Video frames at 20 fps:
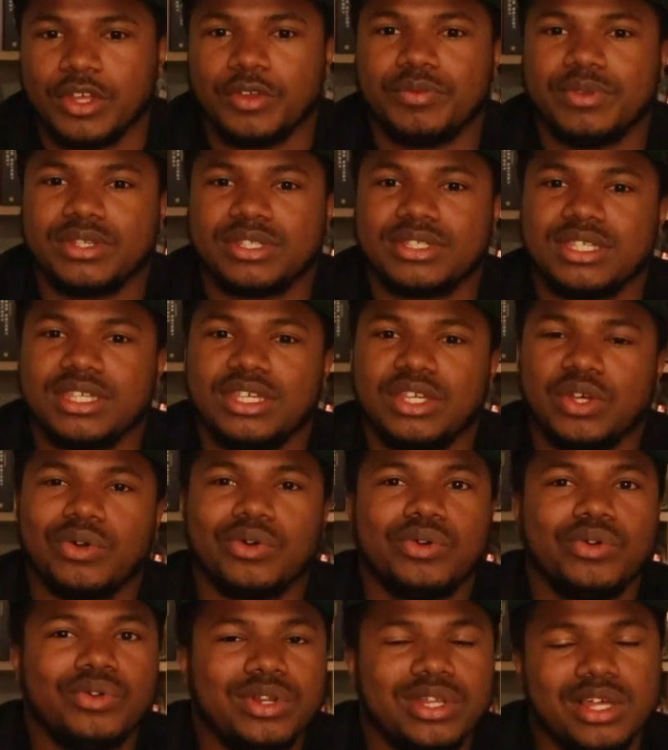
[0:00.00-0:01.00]
We see
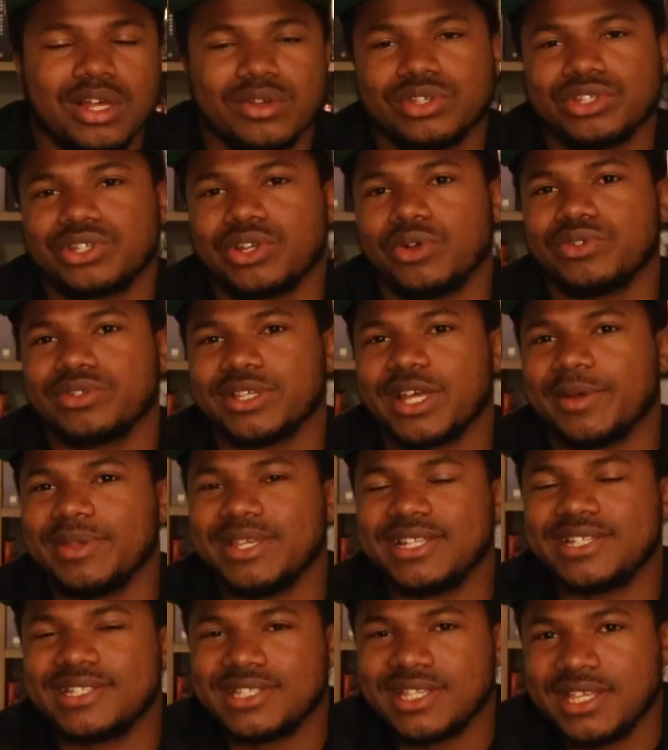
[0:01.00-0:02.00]
Julio shows up.
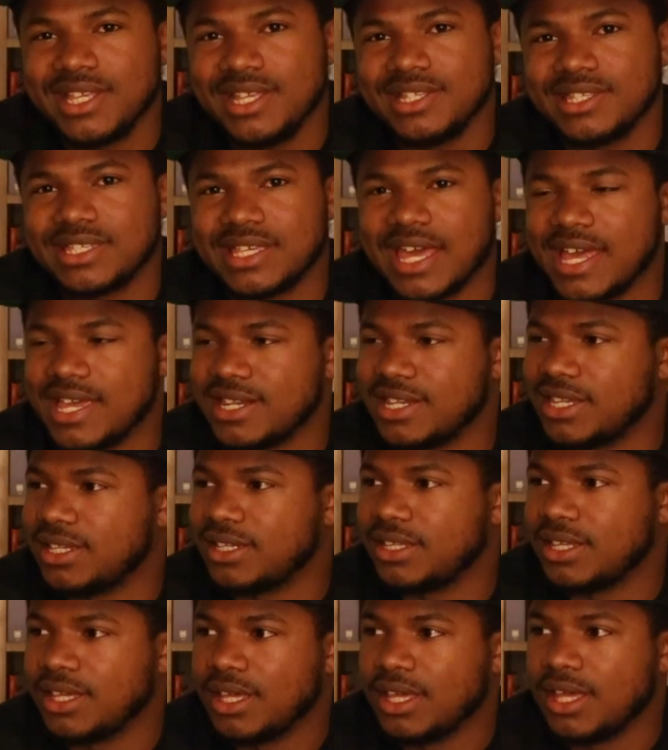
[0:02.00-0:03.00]
He sees
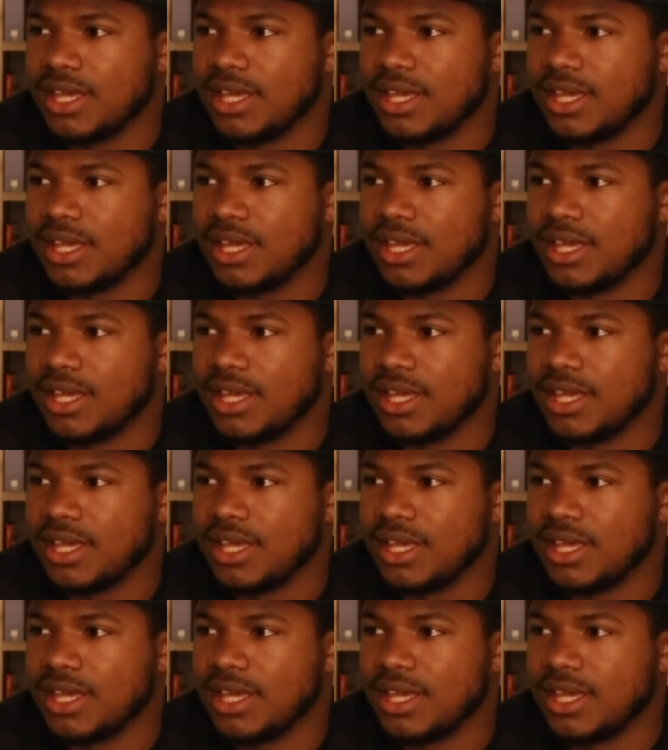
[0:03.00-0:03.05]
Kanan,